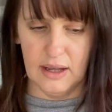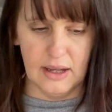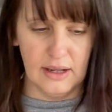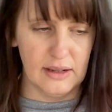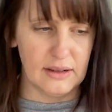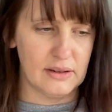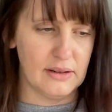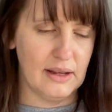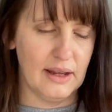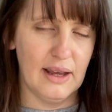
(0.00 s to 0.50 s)

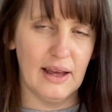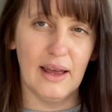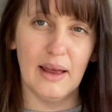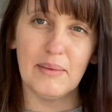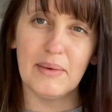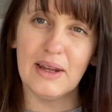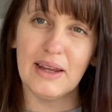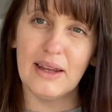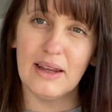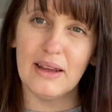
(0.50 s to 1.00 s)
So yeah, I'm
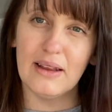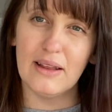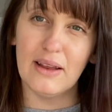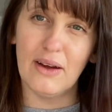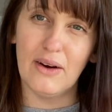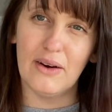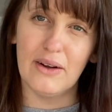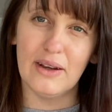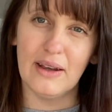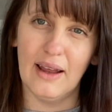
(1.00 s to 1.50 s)
gonna get that
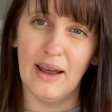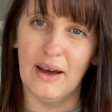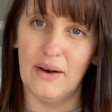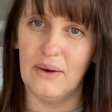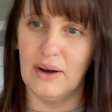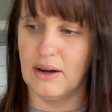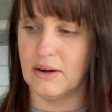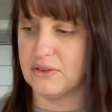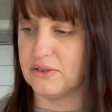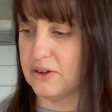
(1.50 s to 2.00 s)
on now.
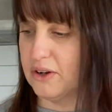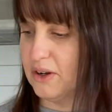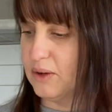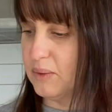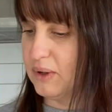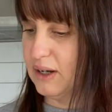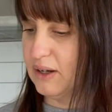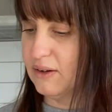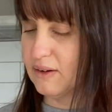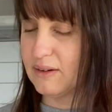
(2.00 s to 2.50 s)
I'll show you
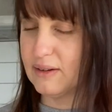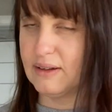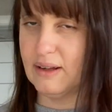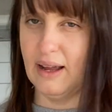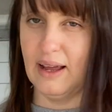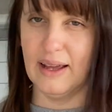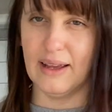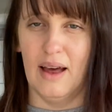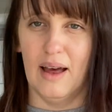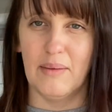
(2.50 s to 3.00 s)
what it looks
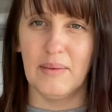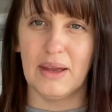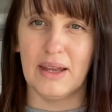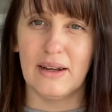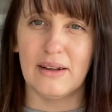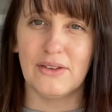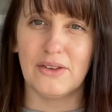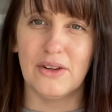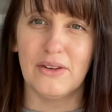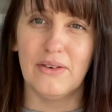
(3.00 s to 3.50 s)
like. I'm
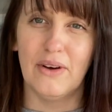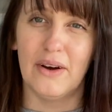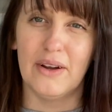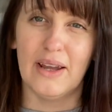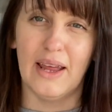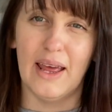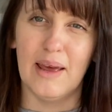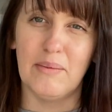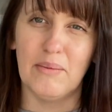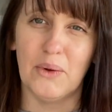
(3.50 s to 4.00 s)
gonna serve it on
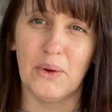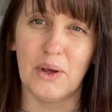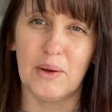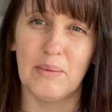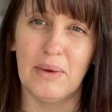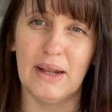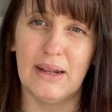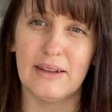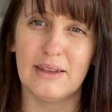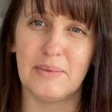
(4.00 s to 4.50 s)
hamburger
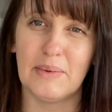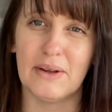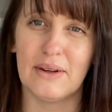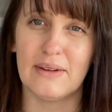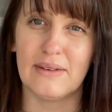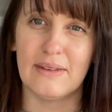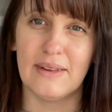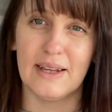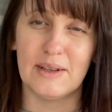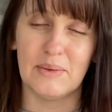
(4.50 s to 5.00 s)
buns
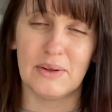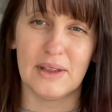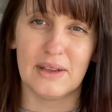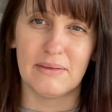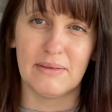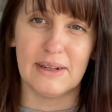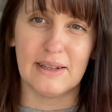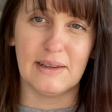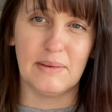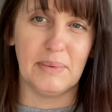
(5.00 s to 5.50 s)
because that's what the
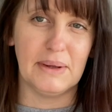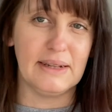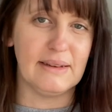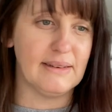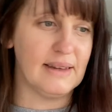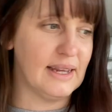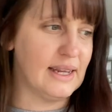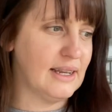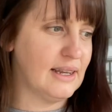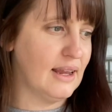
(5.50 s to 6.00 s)
recipe
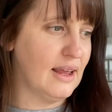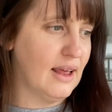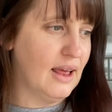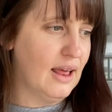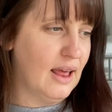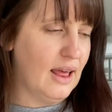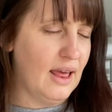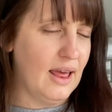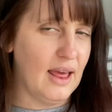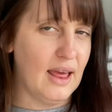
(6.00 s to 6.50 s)
said,
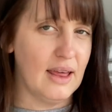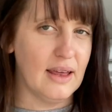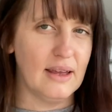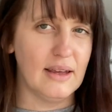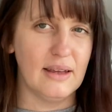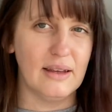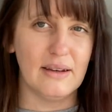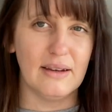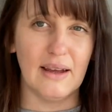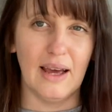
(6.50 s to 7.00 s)

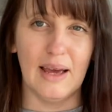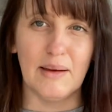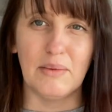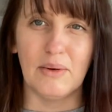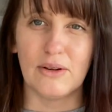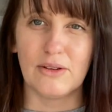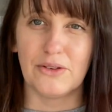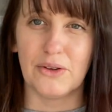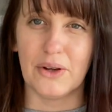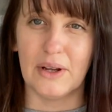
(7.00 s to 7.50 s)
and I'm
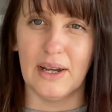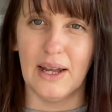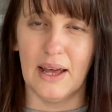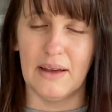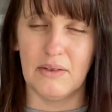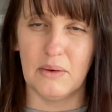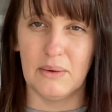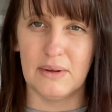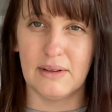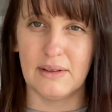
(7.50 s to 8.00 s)
also gonna
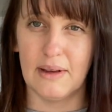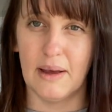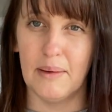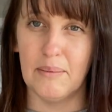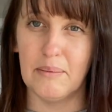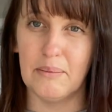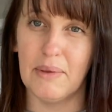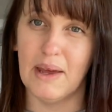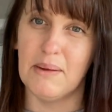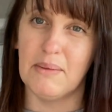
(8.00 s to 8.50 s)
have it with
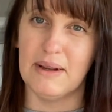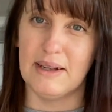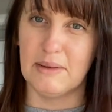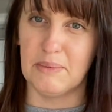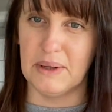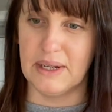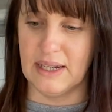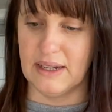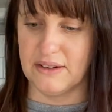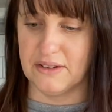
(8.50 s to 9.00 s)
some baby
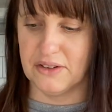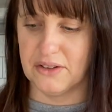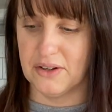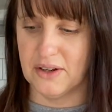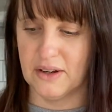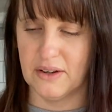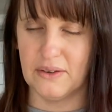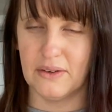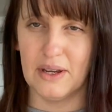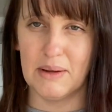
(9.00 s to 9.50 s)
spinach
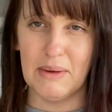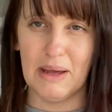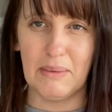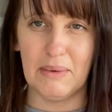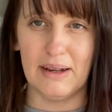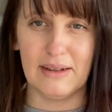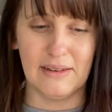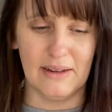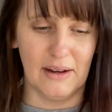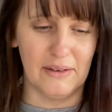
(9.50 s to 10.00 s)
to make
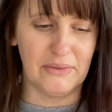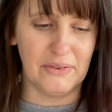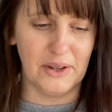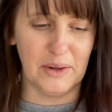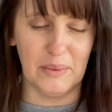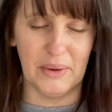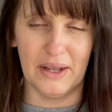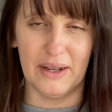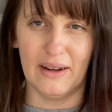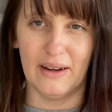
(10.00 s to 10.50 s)
myself feel
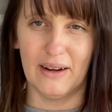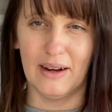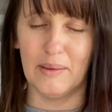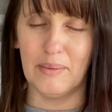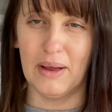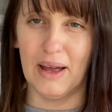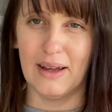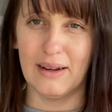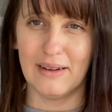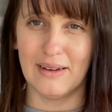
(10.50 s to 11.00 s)
better
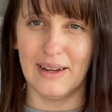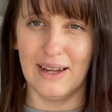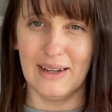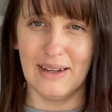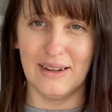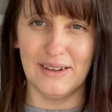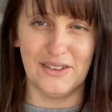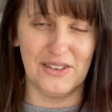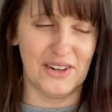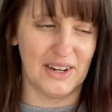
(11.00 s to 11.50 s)
about
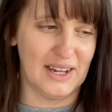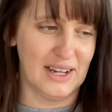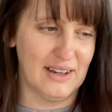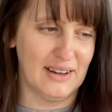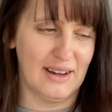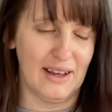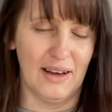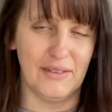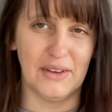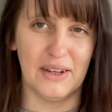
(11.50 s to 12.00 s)
eating chicken
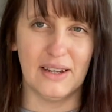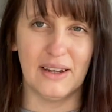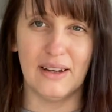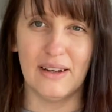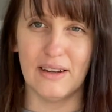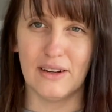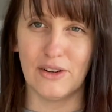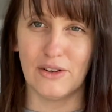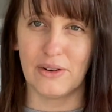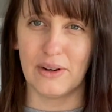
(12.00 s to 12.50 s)
covered
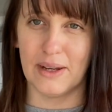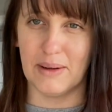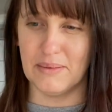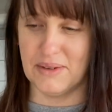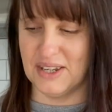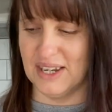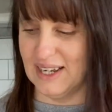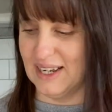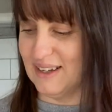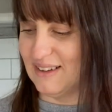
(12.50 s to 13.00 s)
in cream
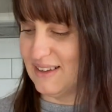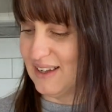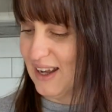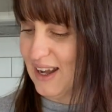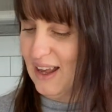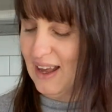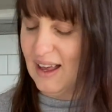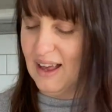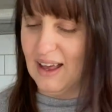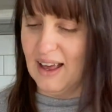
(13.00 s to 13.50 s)
cheese.
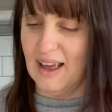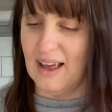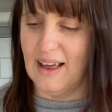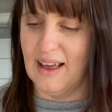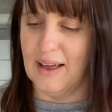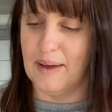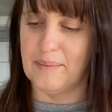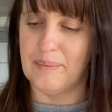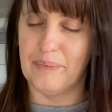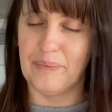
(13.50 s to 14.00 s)

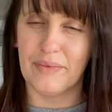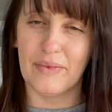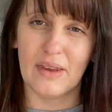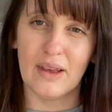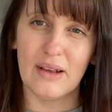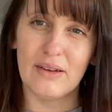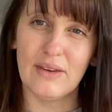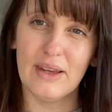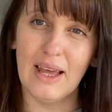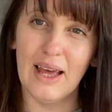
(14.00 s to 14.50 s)

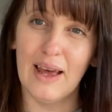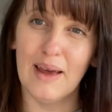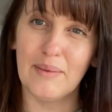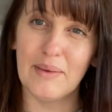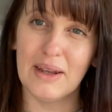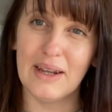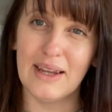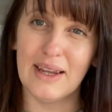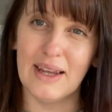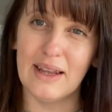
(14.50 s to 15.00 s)
So yeah, I'm
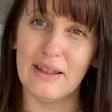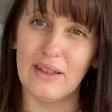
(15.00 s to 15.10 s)
gonna get